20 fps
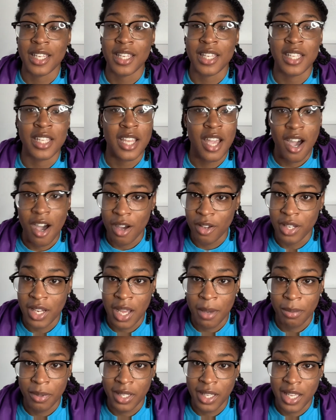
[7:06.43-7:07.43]
y'all
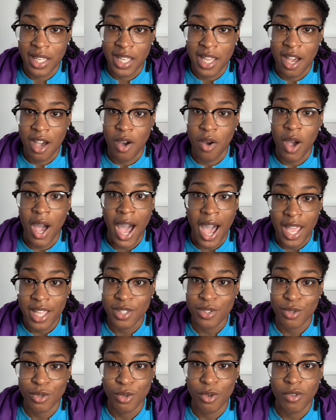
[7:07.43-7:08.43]
not playing y'all high
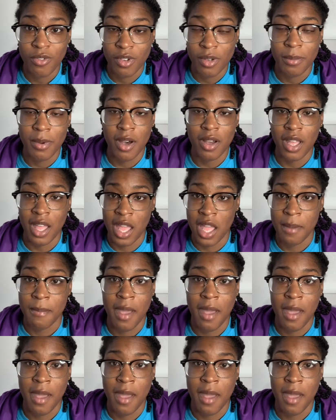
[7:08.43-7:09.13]
school football game.